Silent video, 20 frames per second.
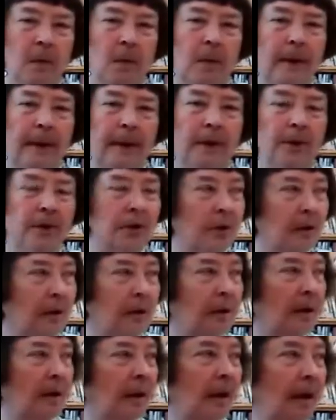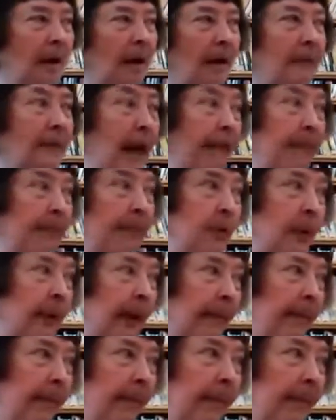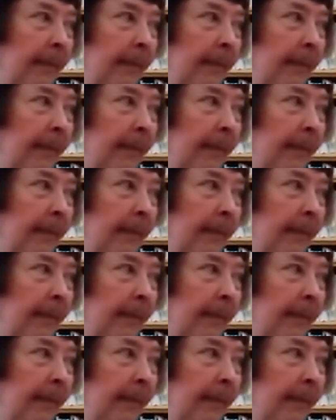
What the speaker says: 1 inch of topsoil.